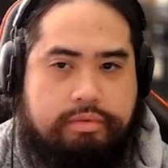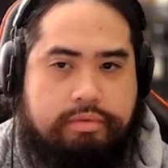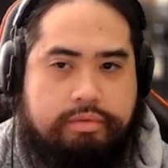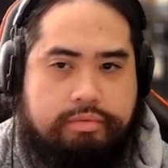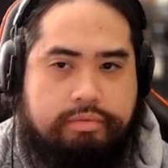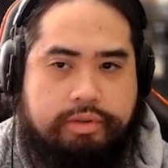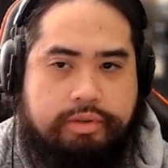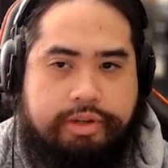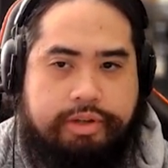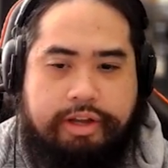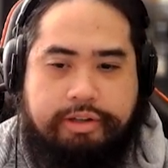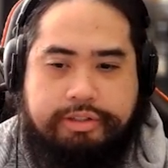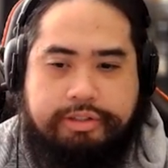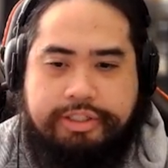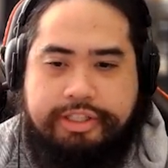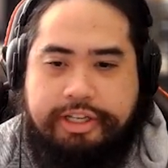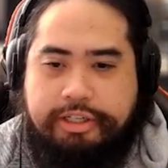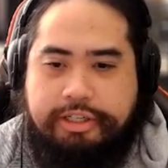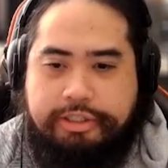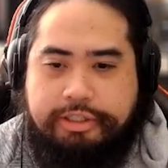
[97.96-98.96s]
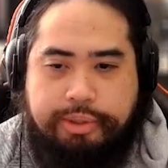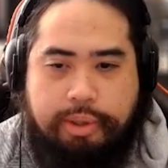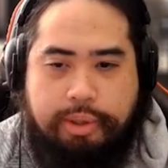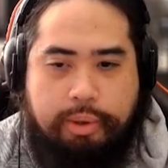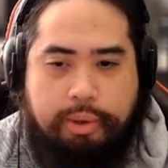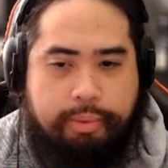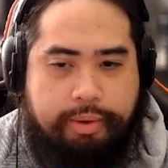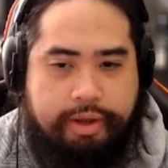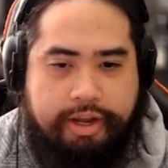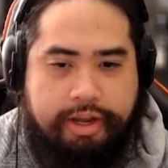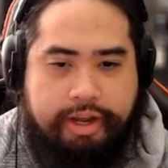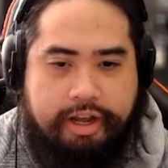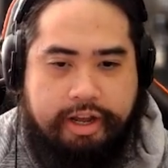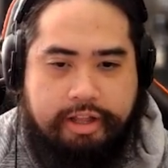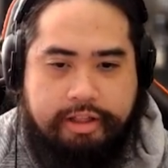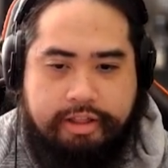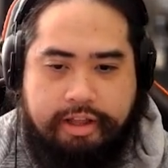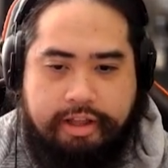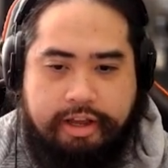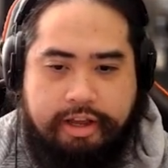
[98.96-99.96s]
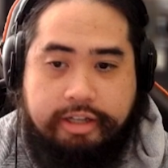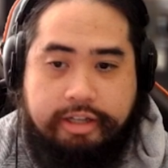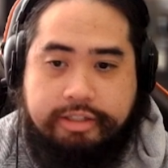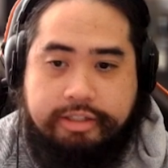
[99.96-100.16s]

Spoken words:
Okay, I was gonna say there's no way I got that as a